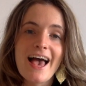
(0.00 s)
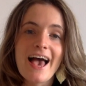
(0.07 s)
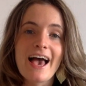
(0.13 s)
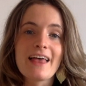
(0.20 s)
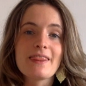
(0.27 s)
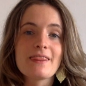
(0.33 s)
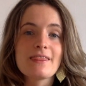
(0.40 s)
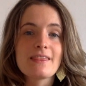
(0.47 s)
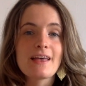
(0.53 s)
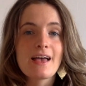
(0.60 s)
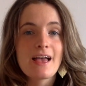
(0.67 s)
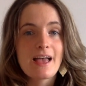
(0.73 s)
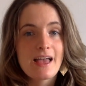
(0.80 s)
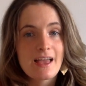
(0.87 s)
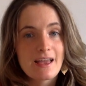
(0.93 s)
and
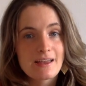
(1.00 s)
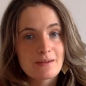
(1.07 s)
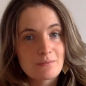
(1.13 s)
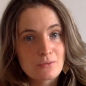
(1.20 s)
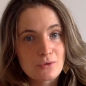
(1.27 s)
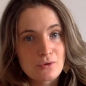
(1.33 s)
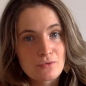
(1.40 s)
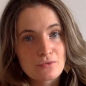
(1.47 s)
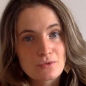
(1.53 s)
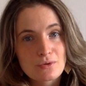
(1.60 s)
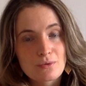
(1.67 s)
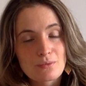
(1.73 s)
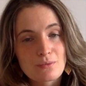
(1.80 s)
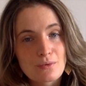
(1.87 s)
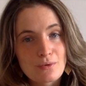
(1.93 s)
then move
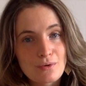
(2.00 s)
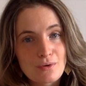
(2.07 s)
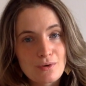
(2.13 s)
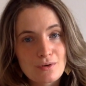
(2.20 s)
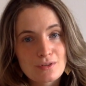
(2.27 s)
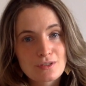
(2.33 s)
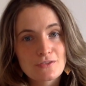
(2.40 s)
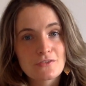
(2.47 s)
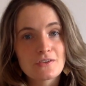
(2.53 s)
towards